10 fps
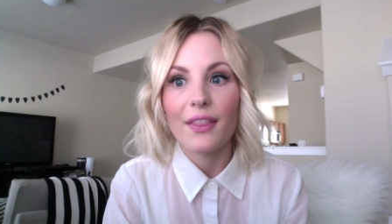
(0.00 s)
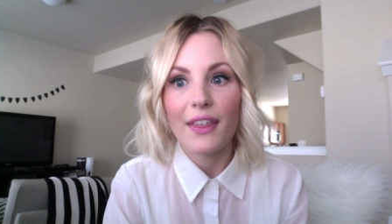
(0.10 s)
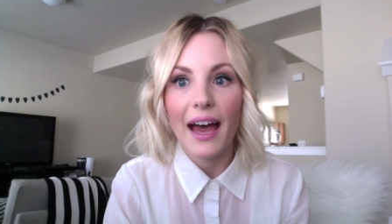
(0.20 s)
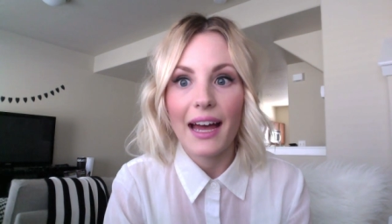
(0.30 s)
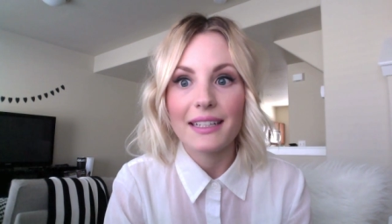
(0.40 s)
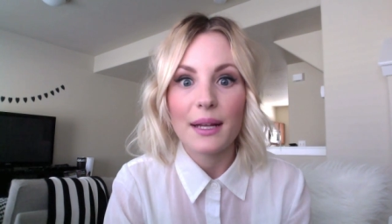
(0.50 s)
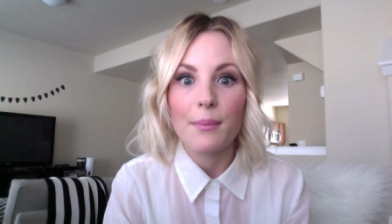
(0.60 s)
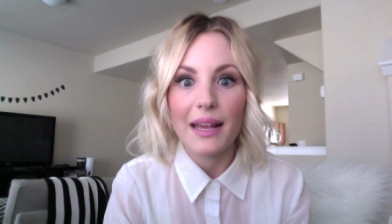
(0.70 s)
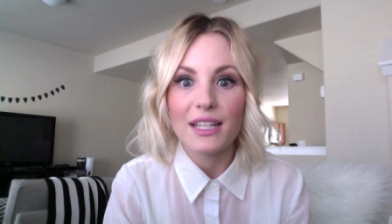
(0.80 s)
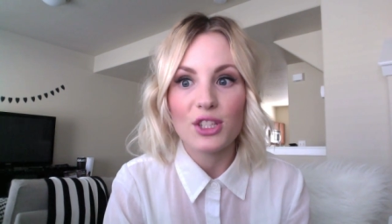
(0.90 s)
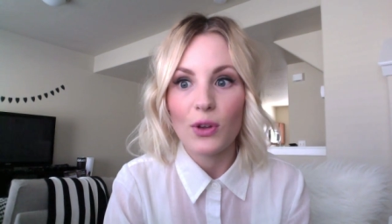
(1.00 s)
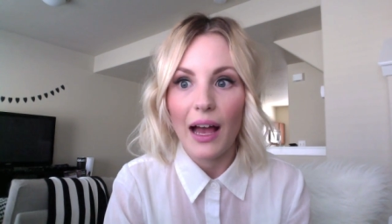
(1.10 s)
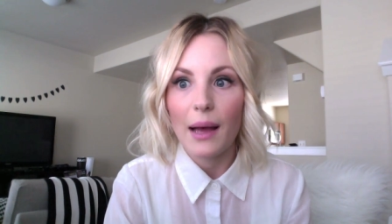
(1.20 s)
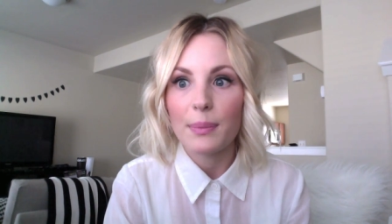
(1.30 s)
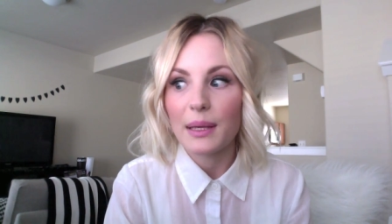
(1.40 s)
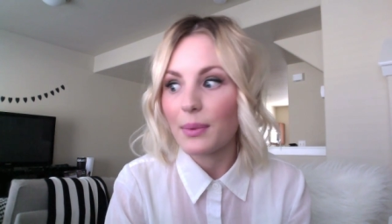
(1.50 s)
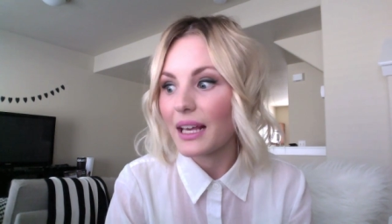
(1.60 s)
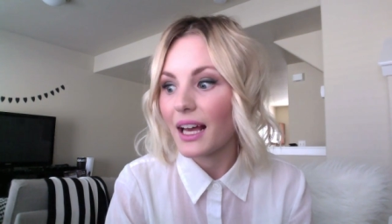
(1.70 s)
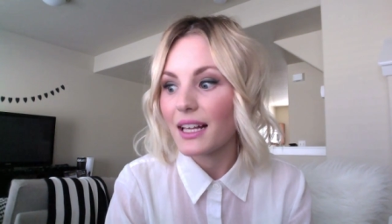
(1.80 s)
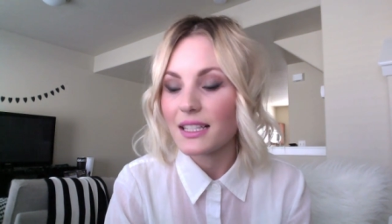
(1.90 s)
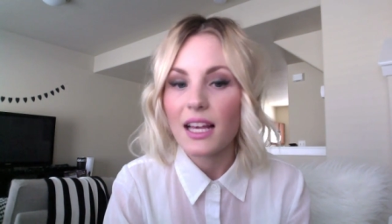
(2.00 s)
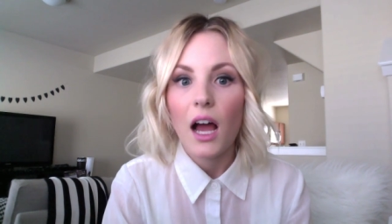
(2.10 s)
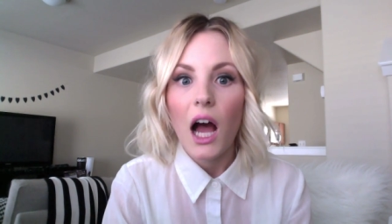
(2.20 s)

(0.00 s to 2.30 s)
that makes you happy because